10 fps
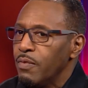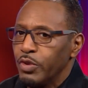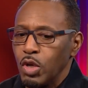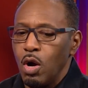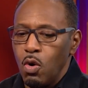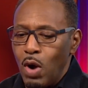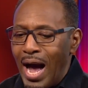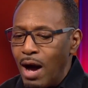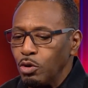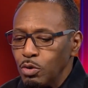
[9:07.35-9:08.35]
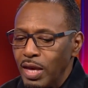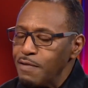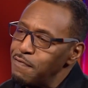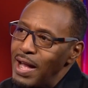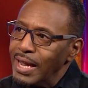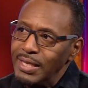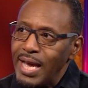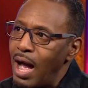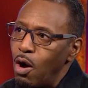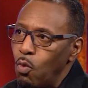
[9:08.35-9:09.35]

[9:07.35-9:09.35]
So how do they find out